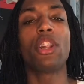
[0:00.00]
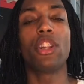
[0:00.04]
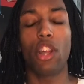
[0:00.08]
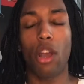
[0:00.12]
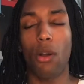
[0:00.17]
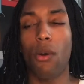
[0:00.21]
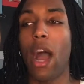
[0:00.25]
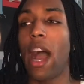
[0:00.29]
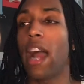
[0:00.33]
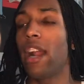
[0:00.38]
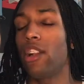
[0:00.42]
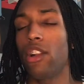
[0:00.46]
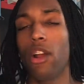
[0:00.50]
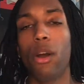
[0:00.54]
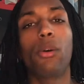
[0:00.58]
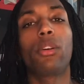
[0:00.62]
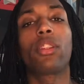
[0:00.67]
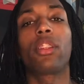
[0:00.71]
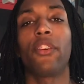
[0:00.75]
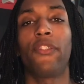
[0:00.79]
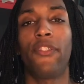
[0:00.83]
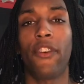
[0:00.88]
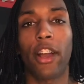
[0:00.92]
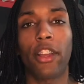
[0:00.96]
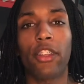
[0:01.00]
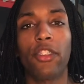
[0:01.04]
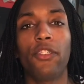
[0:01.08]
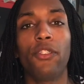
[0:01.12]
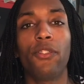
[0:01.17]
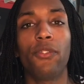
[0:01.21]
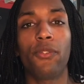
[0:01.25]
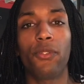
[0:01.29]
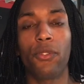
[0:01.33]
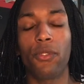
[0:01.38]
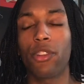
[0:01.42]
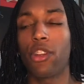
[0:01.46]
No, I know what the fuck
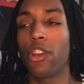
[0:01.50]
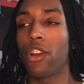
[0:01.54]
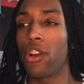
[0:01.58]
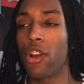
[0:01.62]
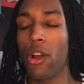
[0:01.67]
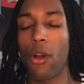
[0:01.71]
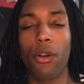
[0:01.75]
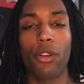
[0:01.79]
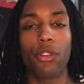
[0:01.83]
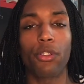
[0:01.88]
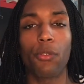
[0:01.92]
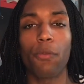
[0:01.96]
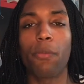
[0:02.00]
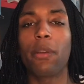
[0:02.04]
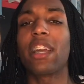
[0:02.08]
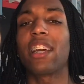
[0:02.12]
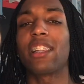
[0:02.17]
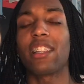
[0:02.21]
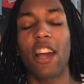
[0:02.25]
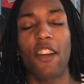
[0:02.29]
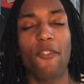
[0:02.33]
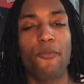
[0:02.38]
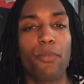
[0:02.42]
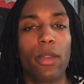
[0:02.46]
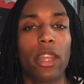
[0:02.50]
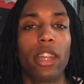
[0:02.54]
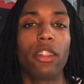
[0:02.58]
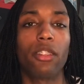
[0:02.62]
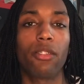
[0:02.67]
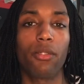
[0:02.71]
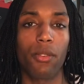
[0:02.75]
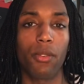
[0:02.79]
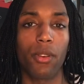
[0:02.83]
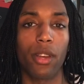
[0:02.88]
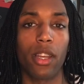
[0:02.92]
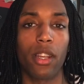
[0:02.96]
you're going through because I've been
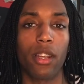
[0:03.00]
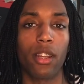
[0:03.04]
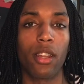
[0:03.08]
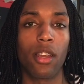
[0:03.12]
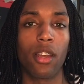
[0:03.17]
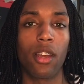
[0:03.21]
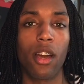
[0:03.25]
through it.